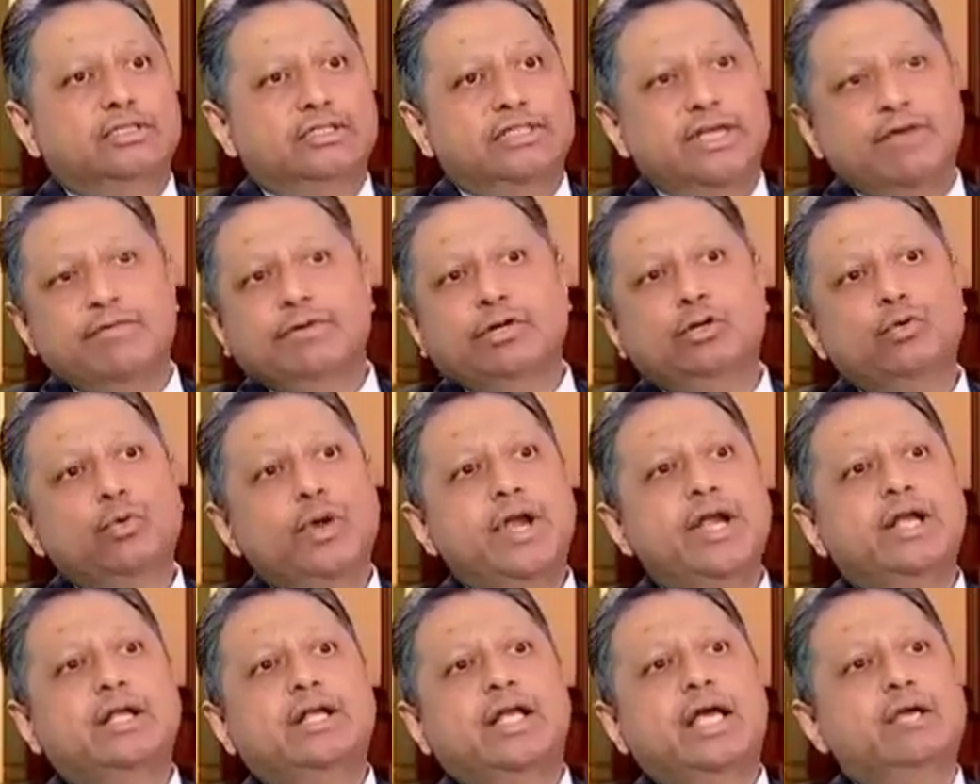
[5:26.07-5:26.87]
7
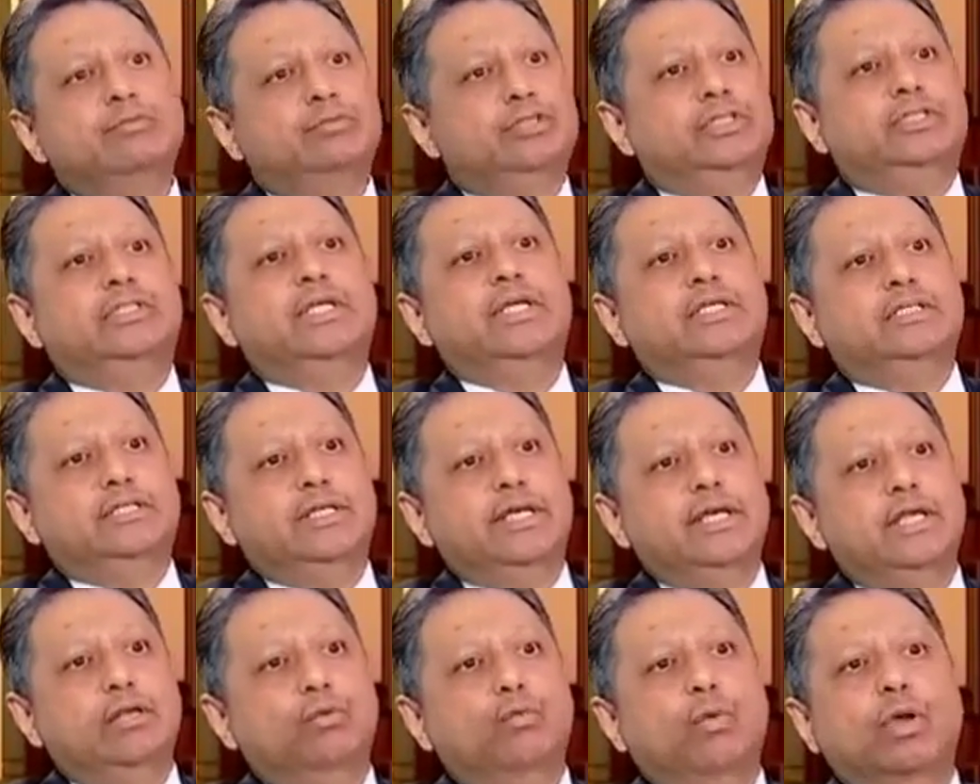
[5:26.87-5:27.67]
to 8 times is their
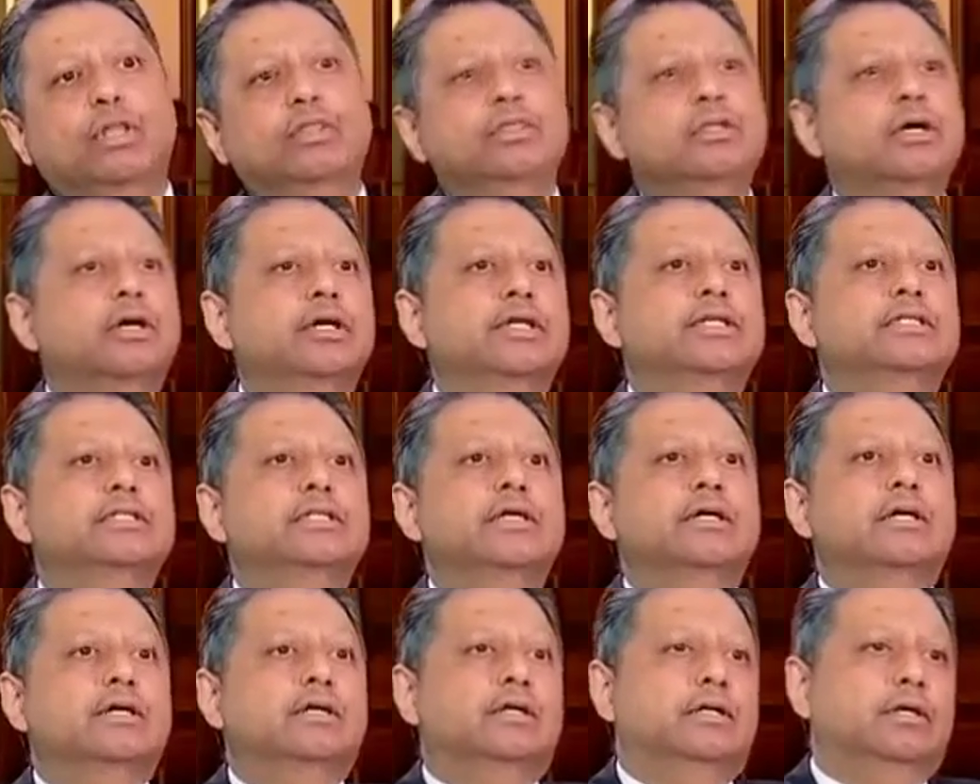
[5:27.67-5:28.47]
sale,
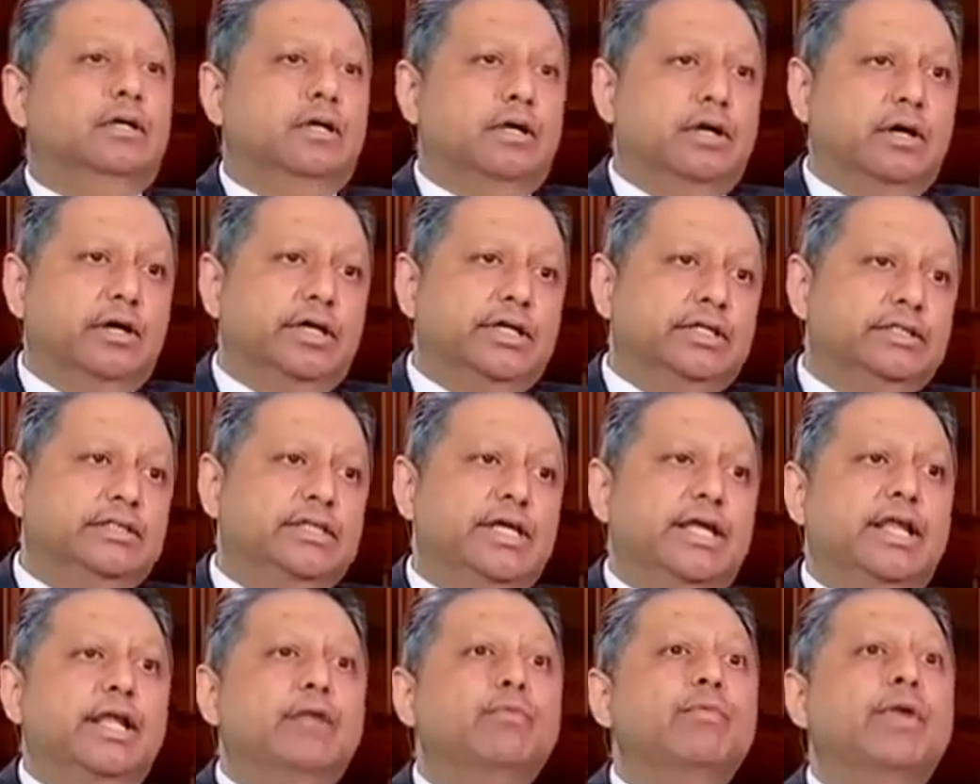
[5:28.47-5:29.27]
1/3
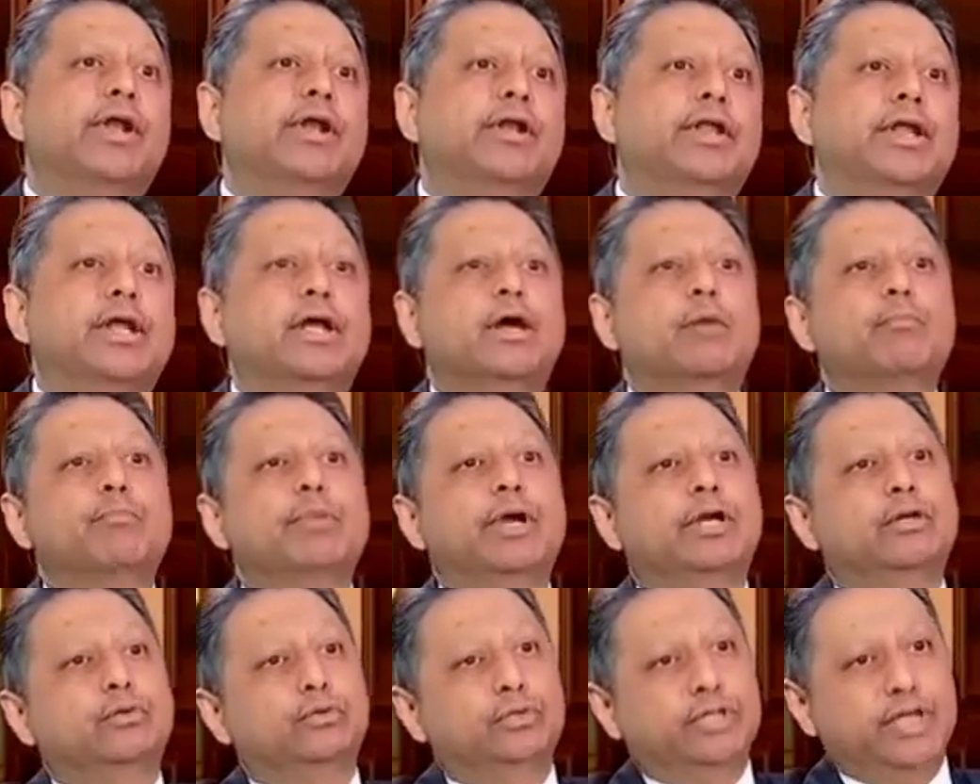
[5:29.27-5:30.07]
is their inventory
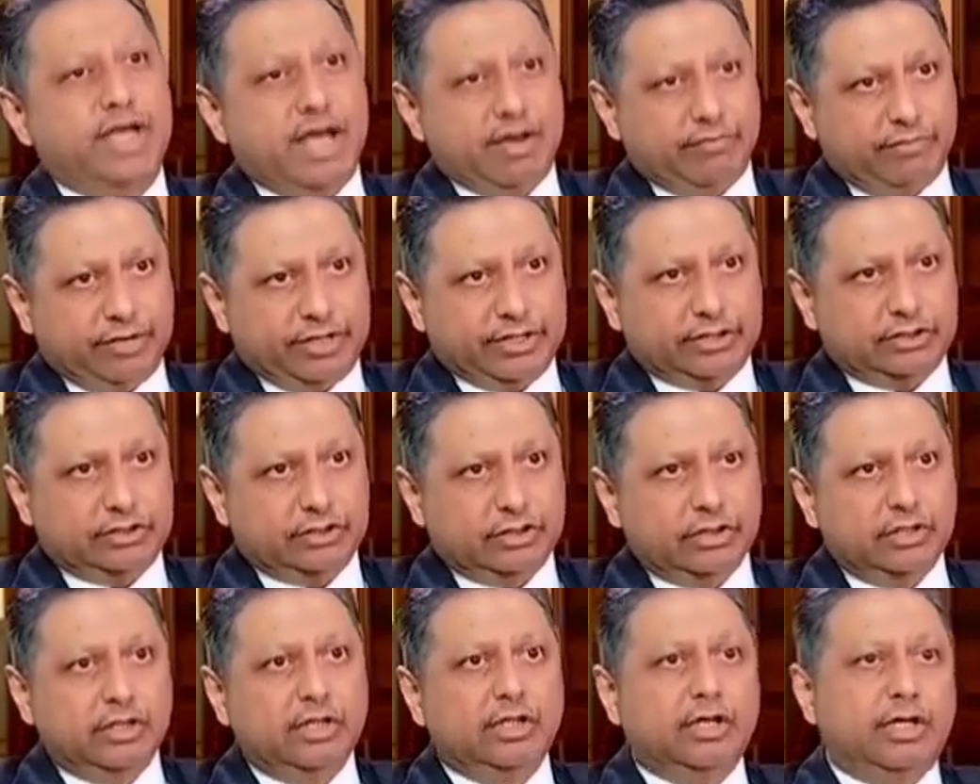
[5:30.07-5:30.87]
compared to the
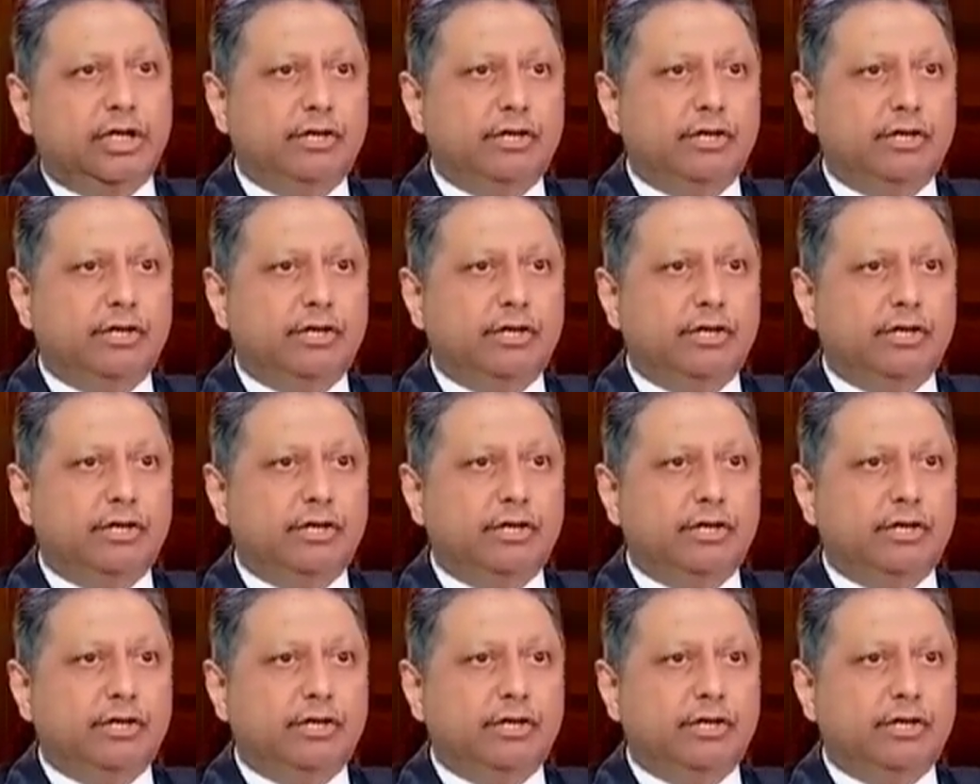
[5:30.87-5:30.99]
average.